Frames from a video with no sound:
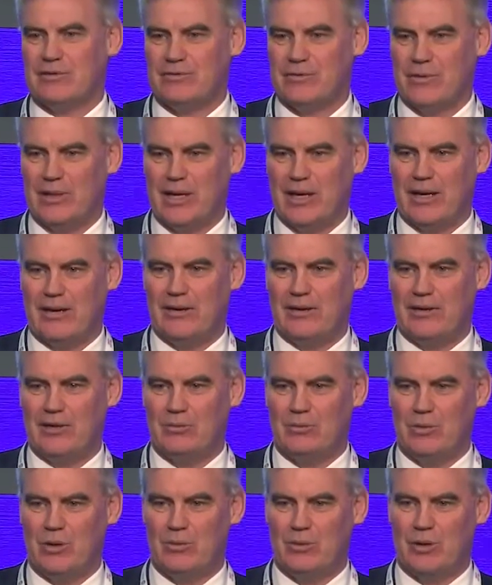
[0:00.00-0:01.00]
if we carried
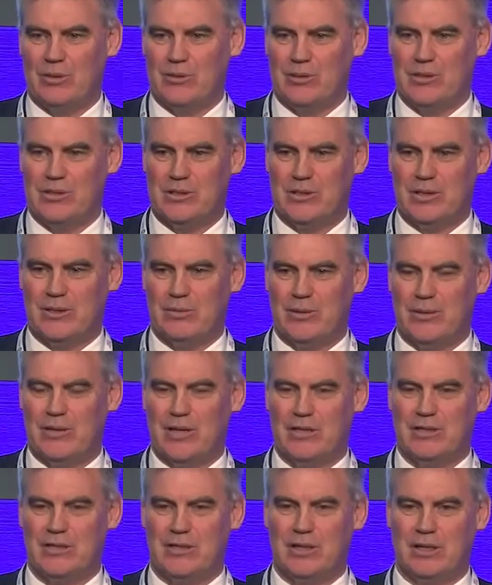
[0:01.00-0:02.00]
on what we were doing, we were
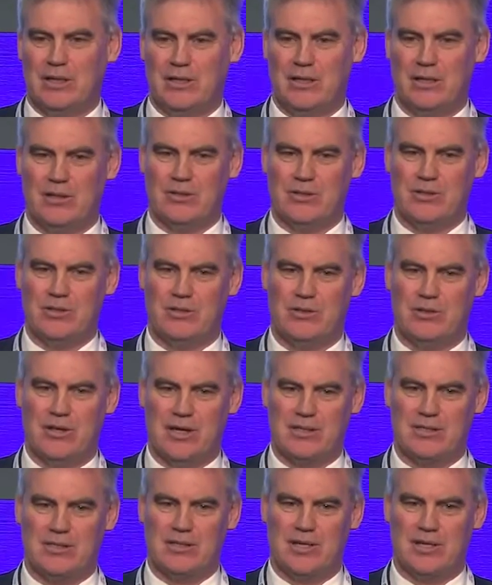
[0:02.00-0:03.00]
going to need another
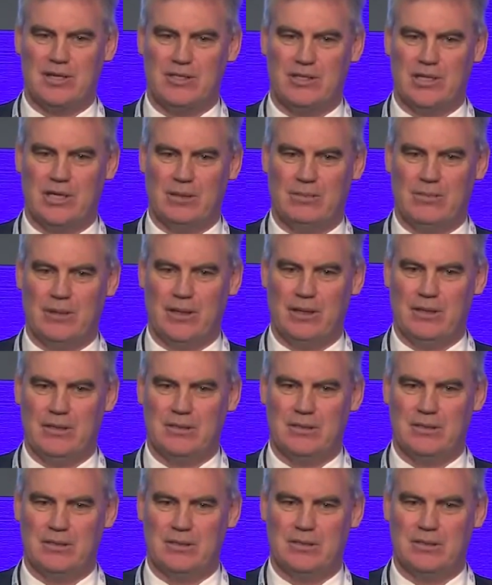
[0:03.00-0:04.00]
2,000 aged care
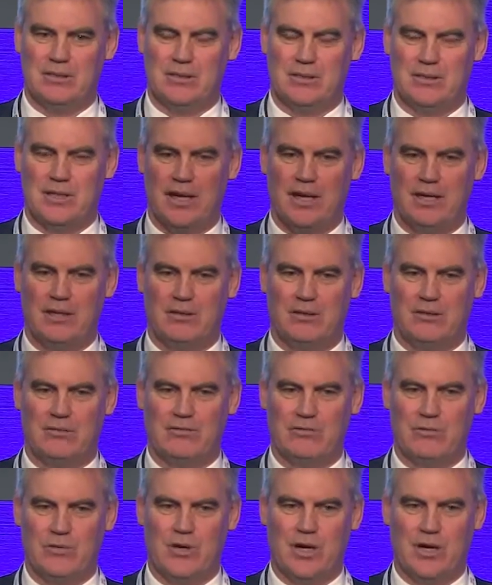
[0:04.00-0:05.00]
beds. Today, there are
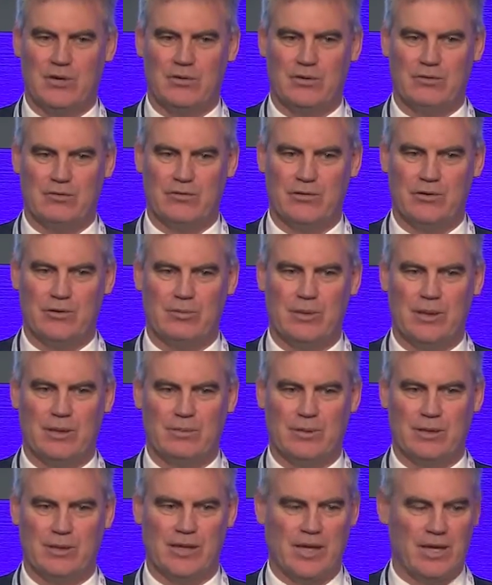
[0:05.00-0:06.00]
400 fewer
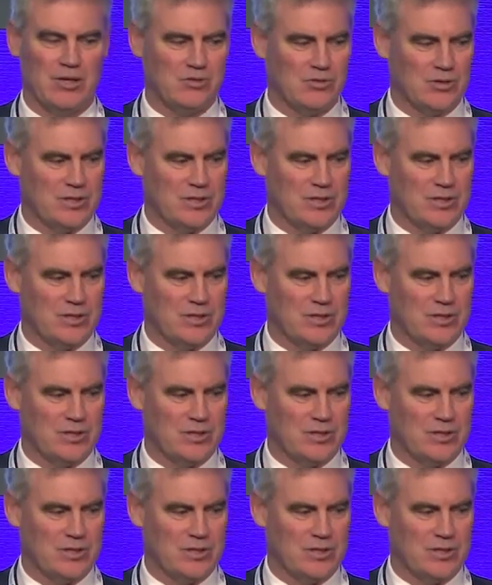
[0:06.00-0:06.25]
people in aged